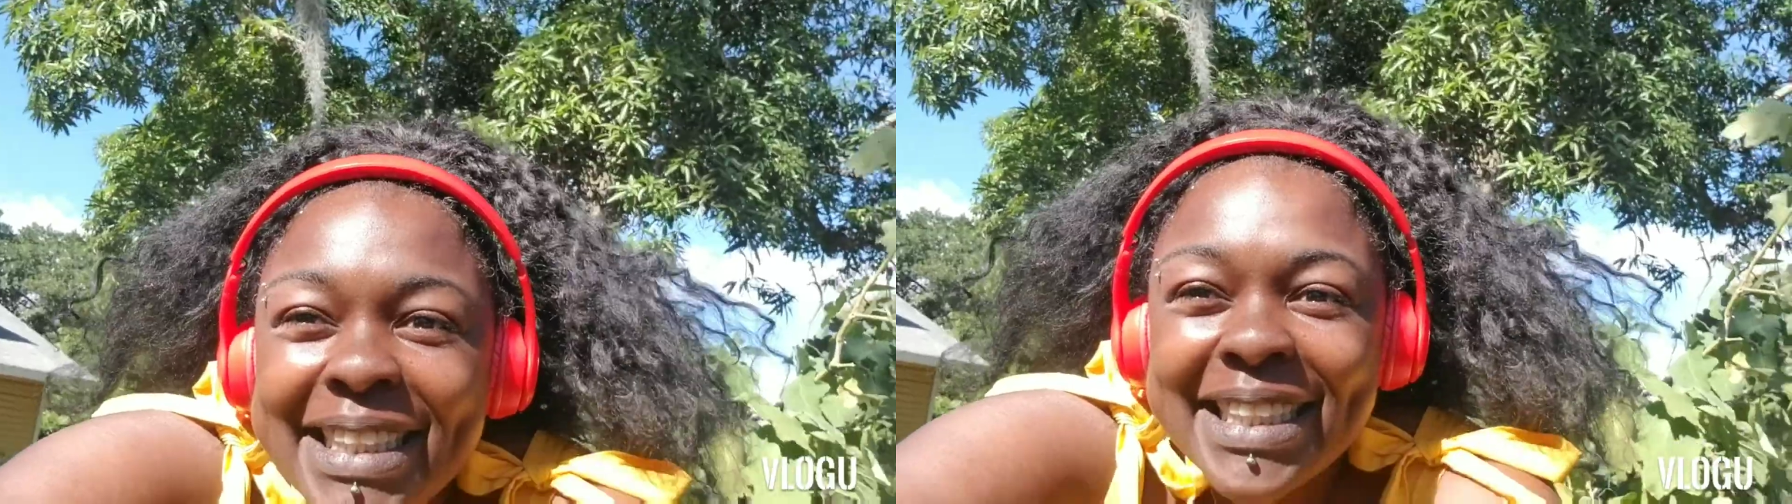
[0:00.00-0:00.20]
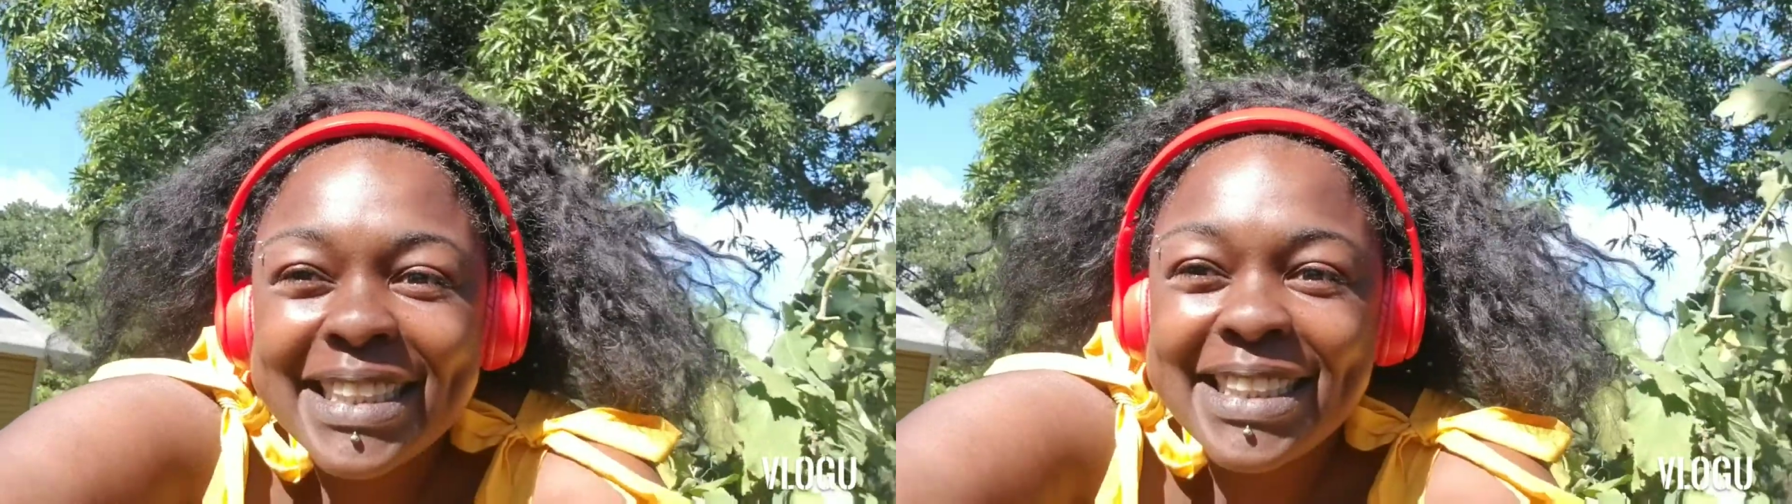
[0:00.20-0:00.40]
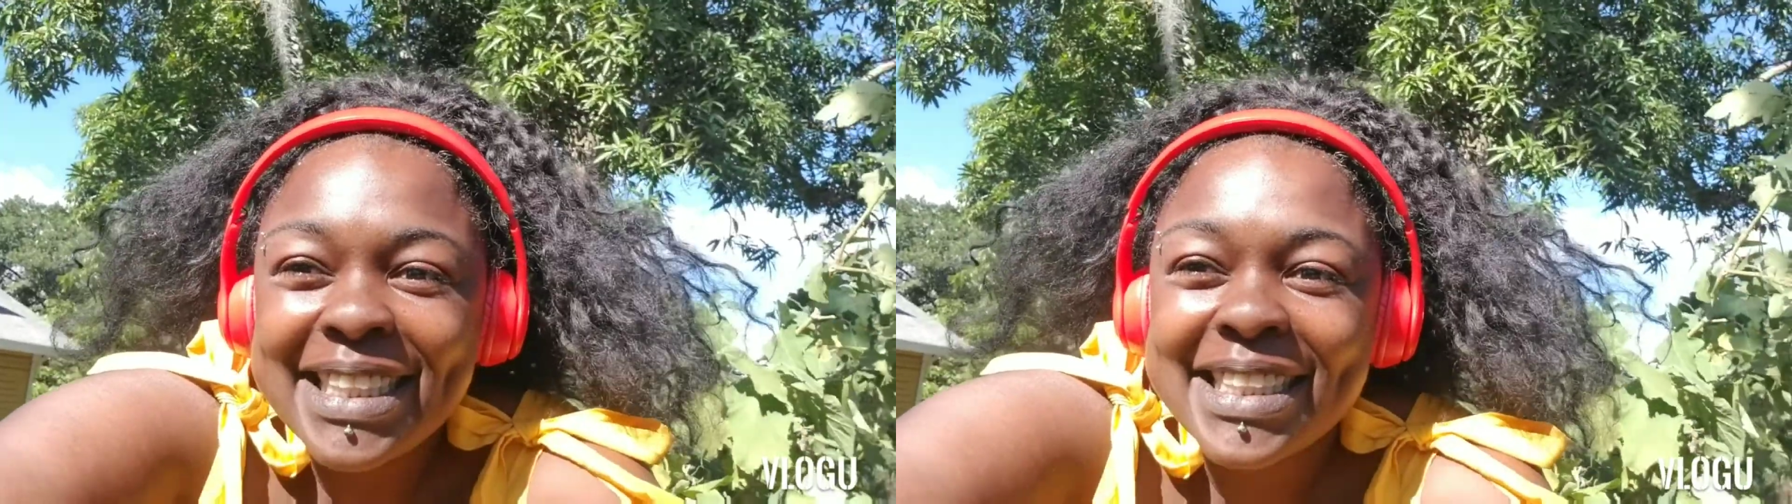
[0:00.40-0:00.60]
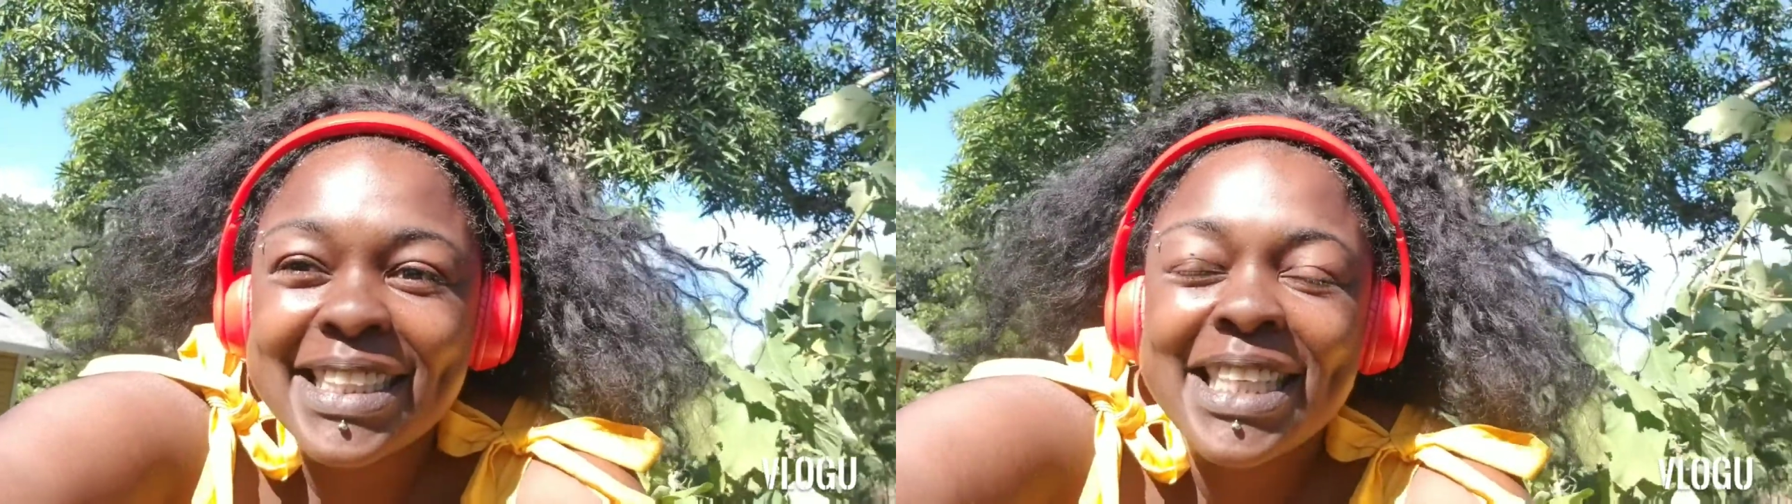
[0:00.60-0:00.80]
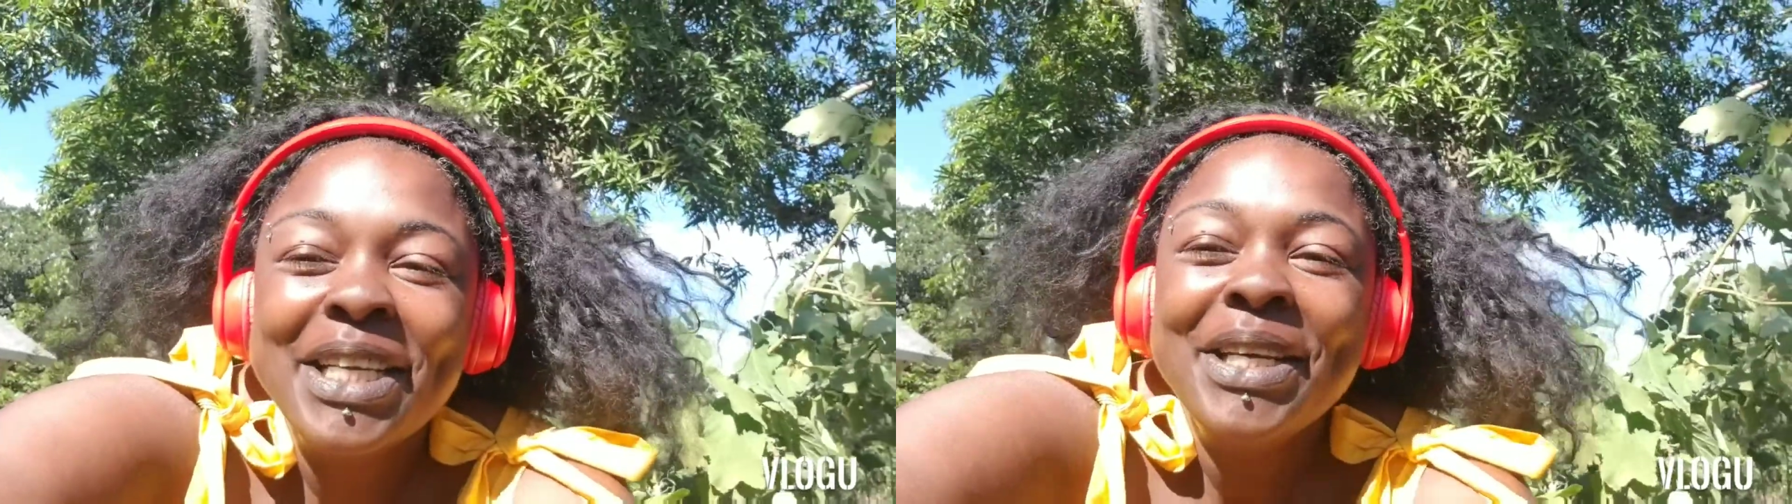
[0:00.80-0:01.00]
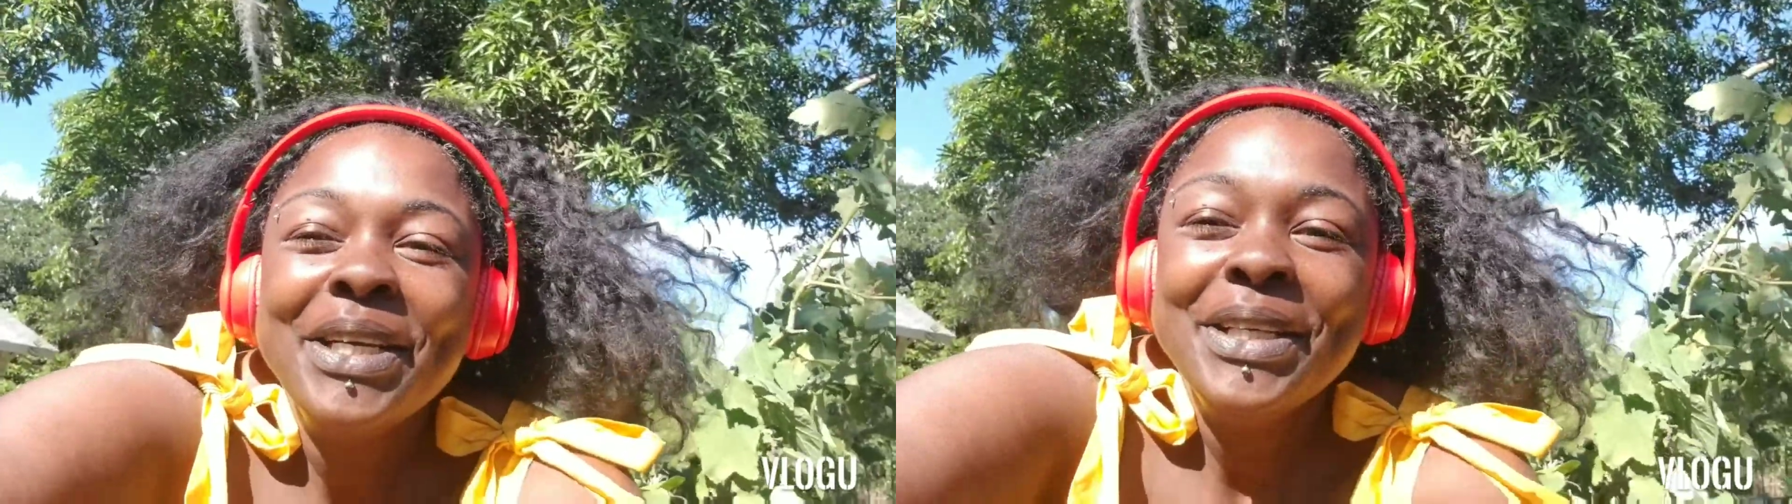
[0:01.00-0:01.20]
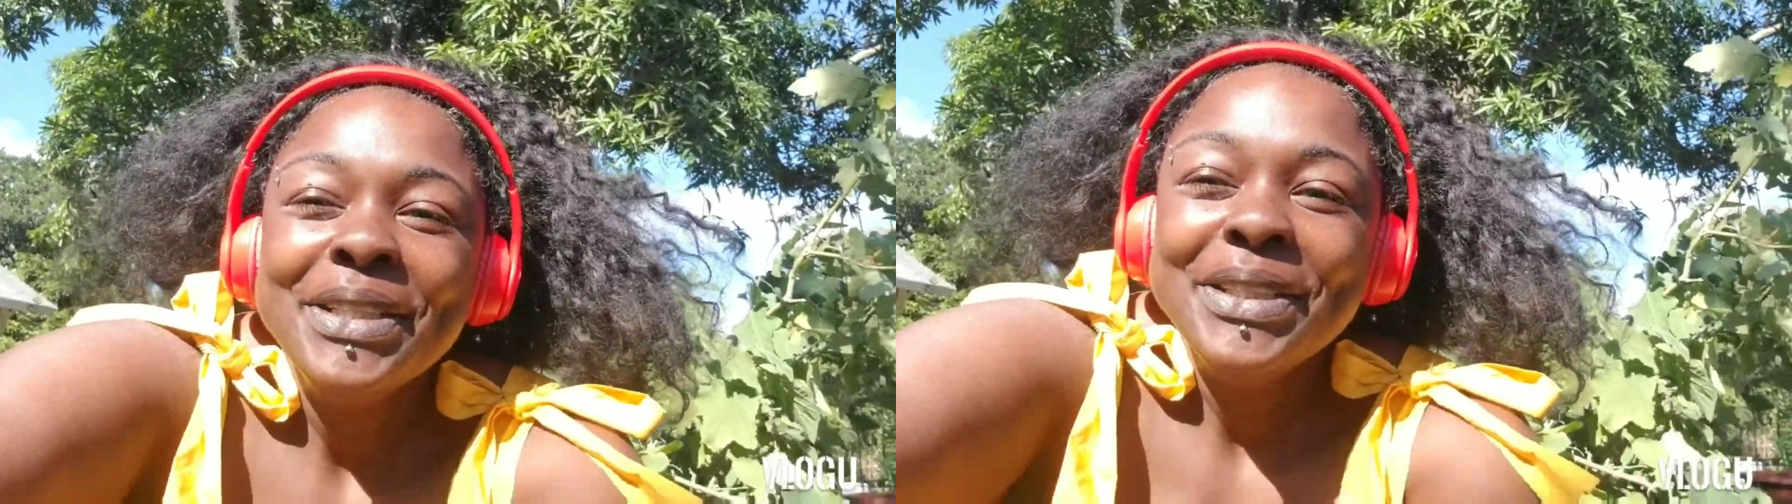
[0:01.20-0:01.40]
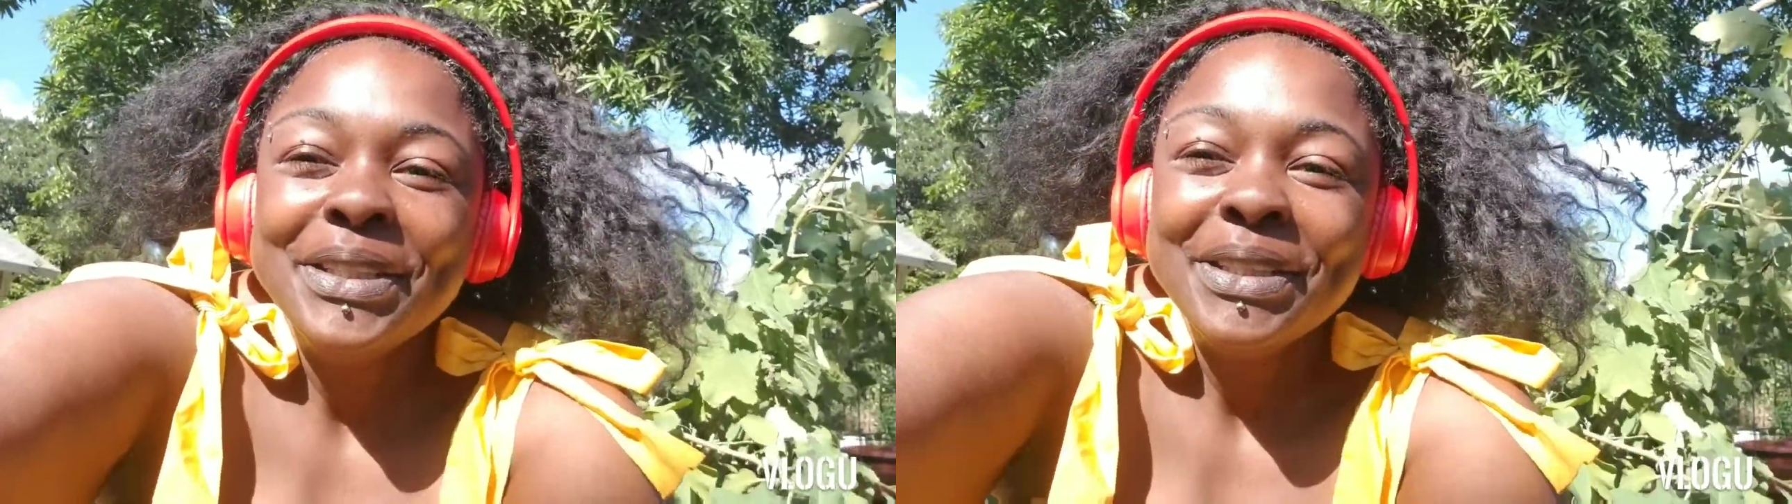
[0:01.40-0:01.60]
It's just
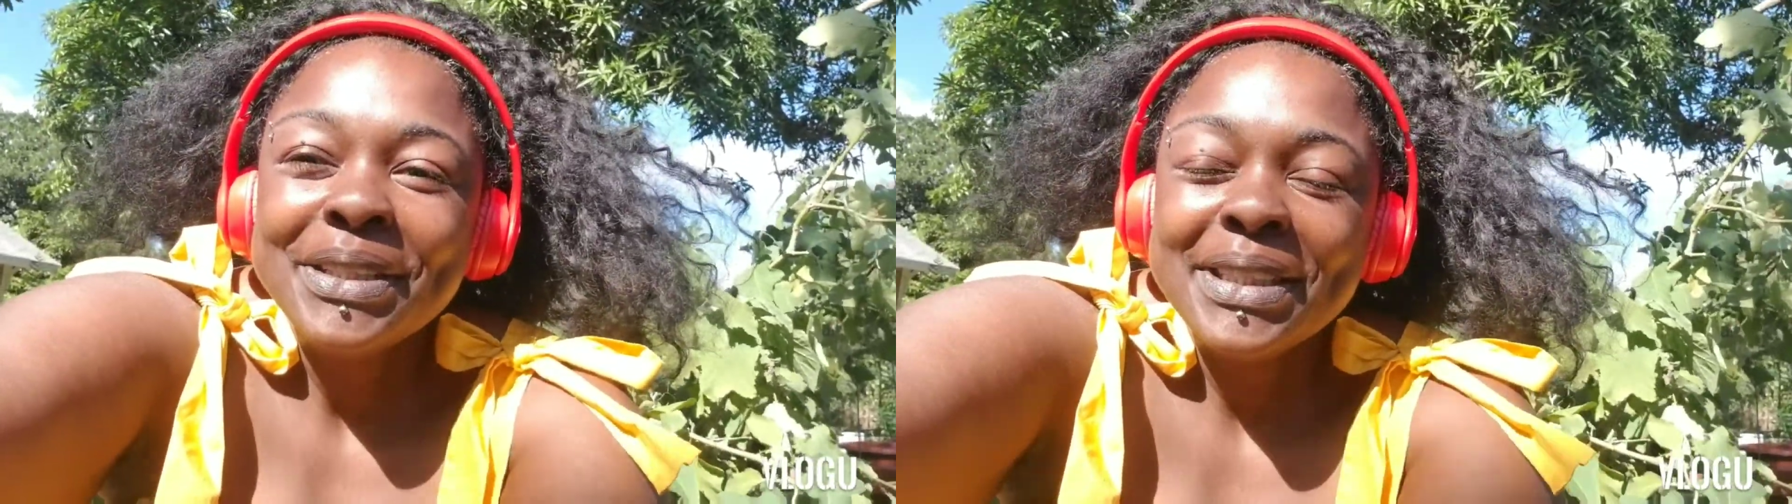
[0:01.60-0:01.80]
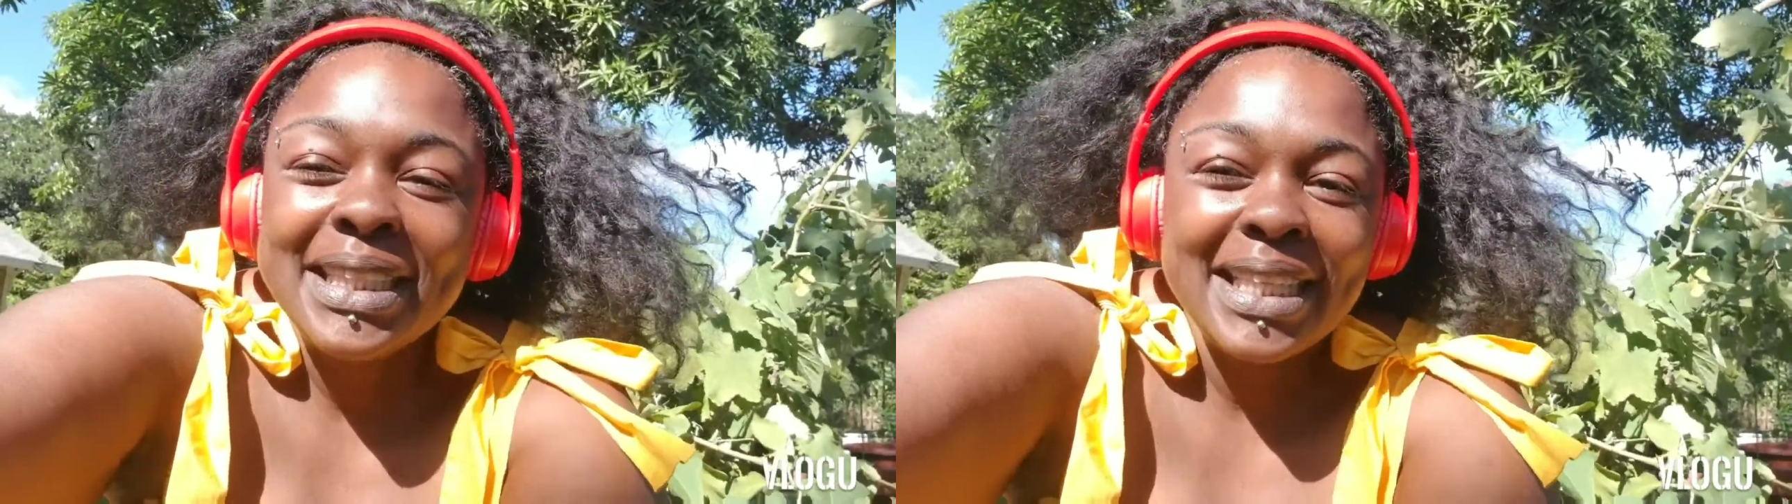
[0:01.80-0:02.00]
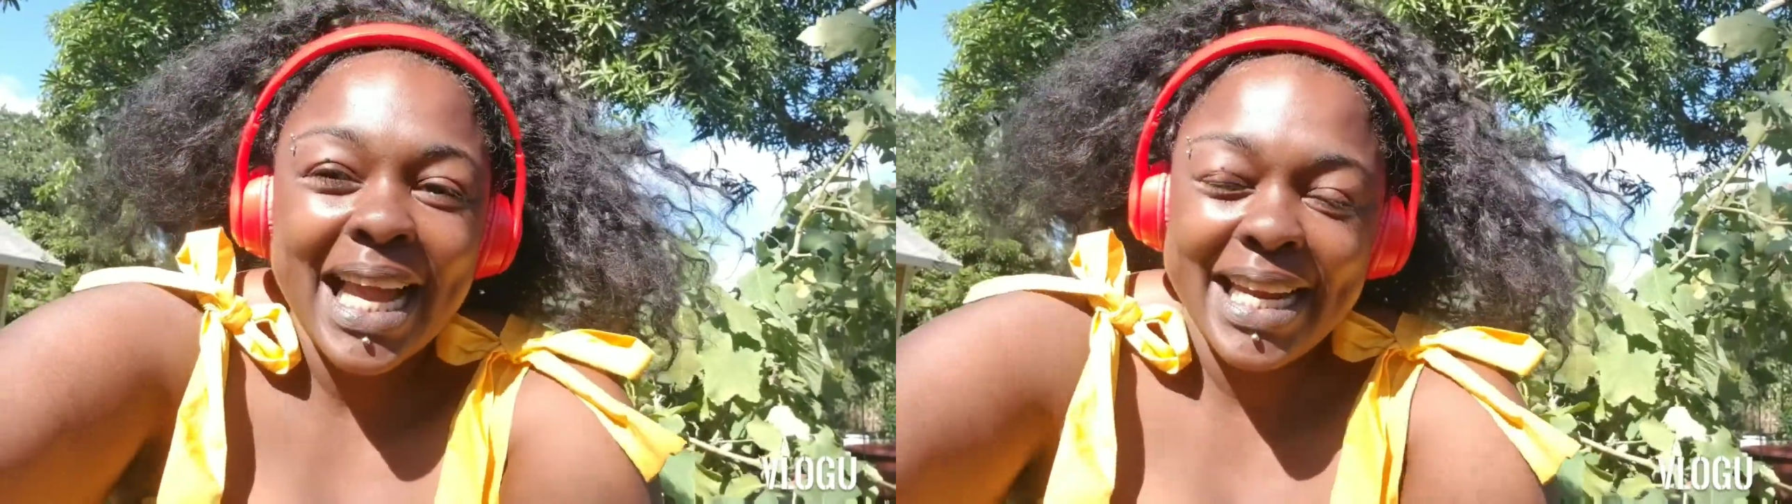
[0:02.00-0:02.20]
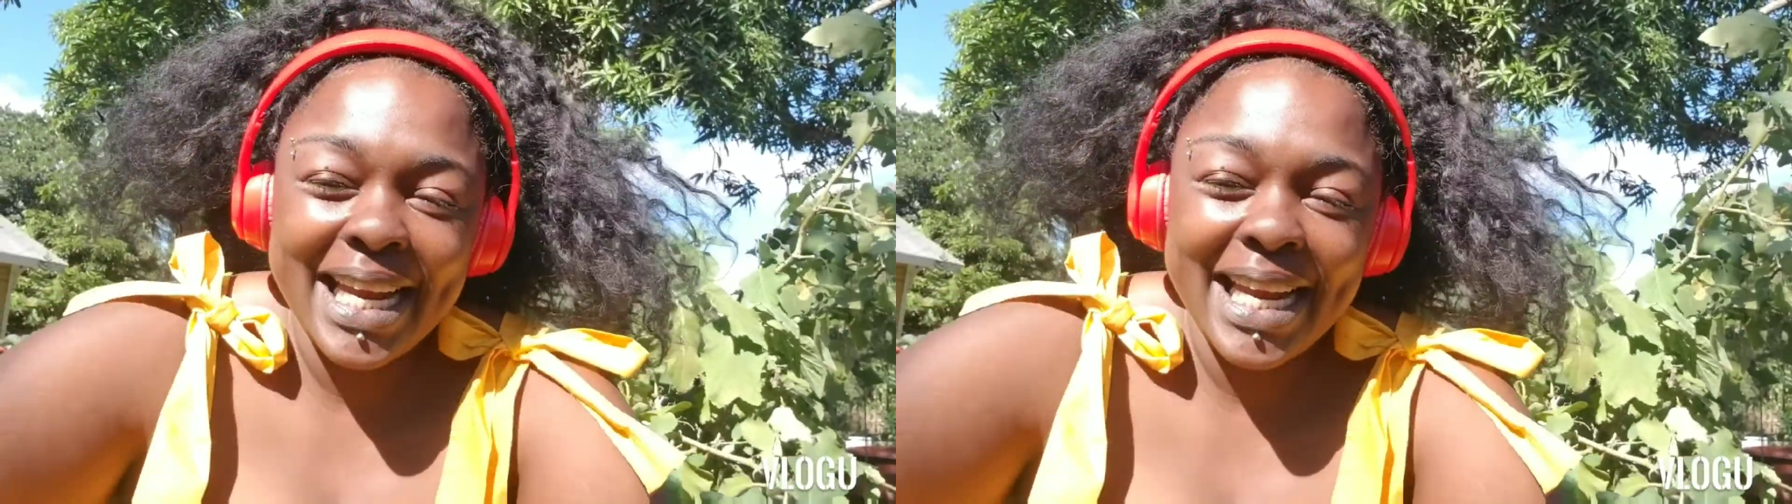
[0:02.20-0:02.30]
like